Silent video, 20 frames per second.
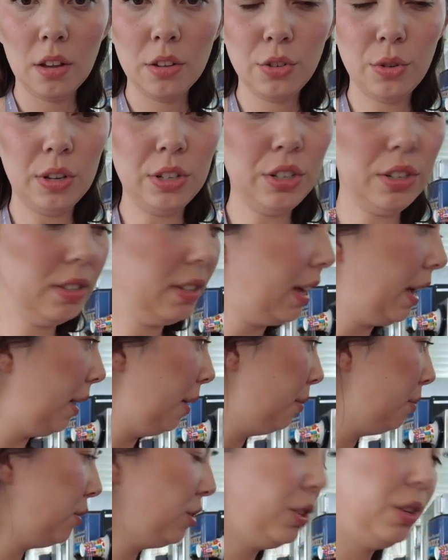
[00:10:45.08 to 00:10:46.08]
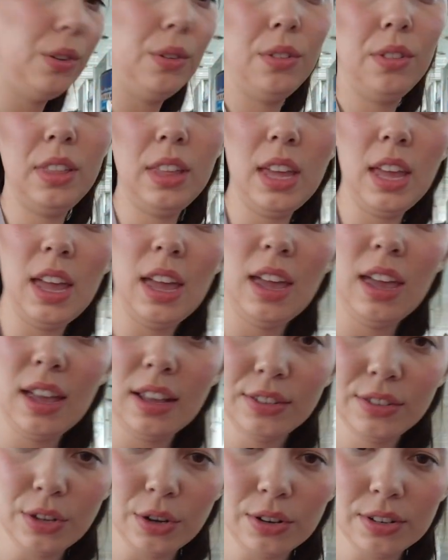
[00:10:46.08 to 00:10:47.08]
So I just came to
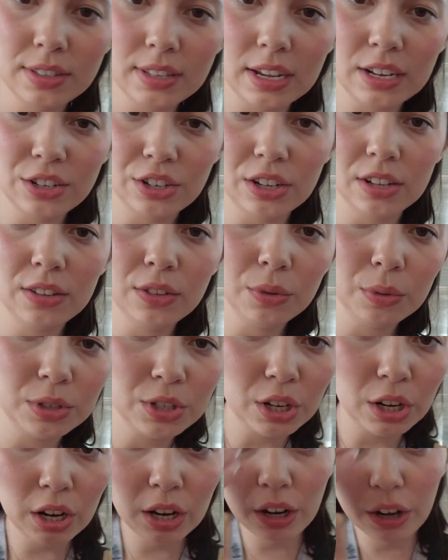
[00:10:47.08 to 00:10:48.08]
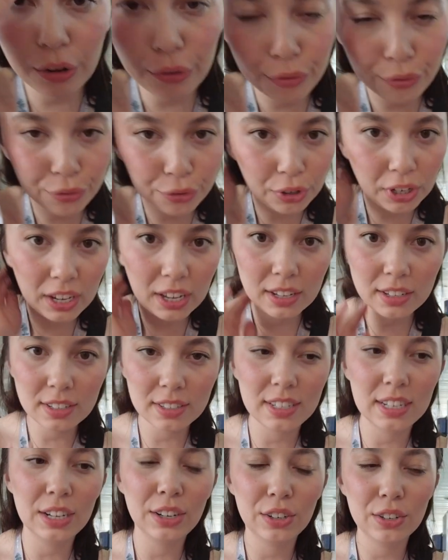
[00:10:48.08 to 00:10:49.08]
the soda stations, which are free on
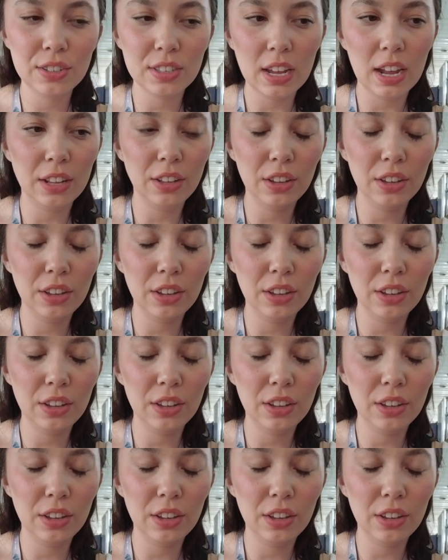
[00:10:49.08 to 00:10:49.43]
Disney Cruise Line.